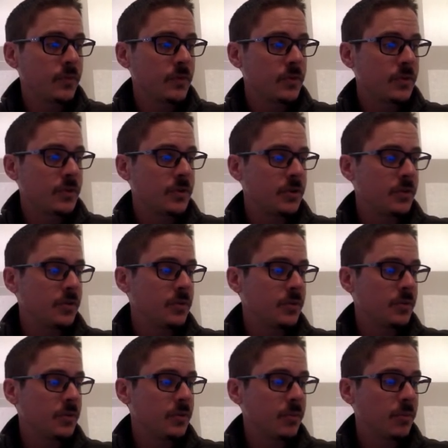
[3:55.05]

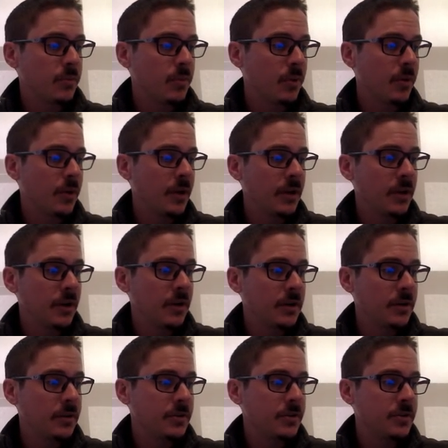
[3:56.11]

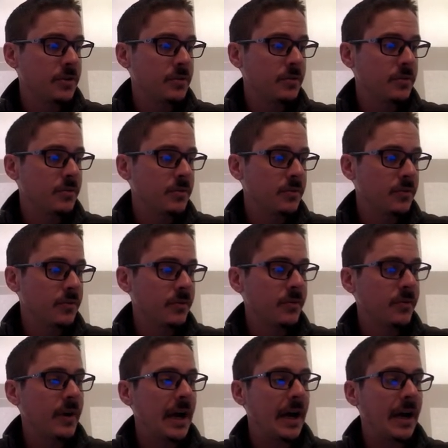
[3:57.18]

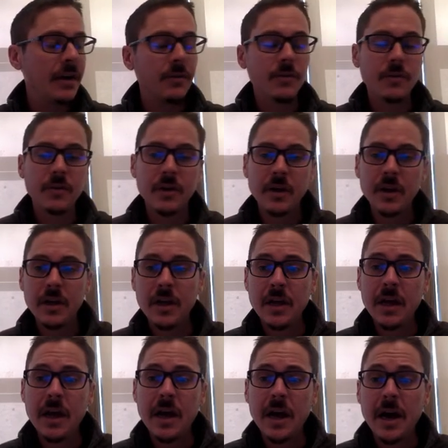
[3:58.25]
2.25.
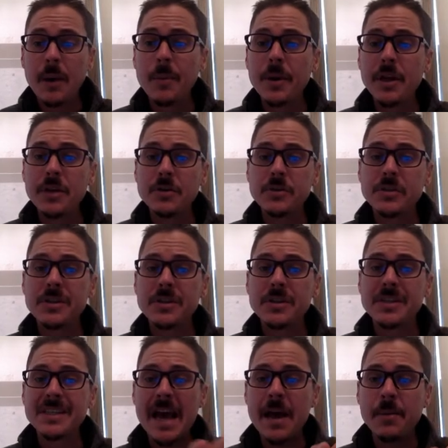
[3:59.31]
I'm going to use the
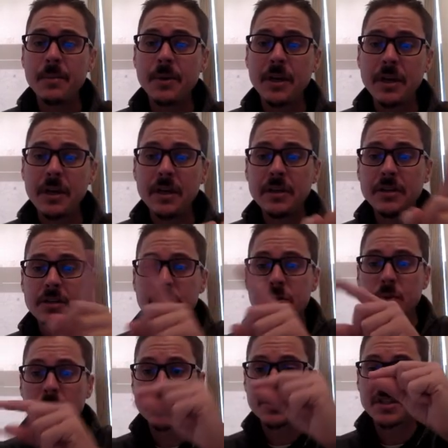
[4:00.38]
tab key to
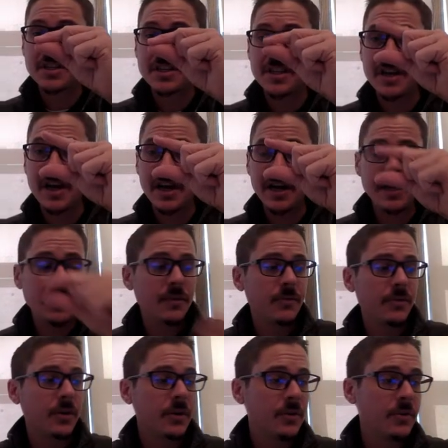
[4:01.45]
switch to the height of the
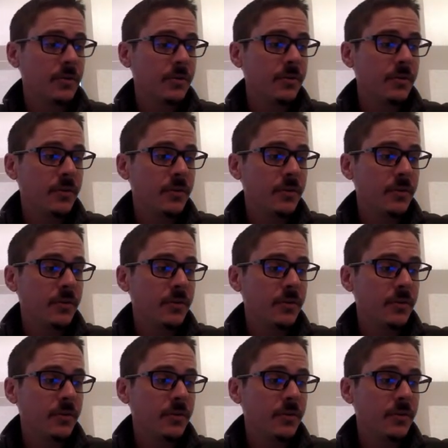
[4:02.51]
groove.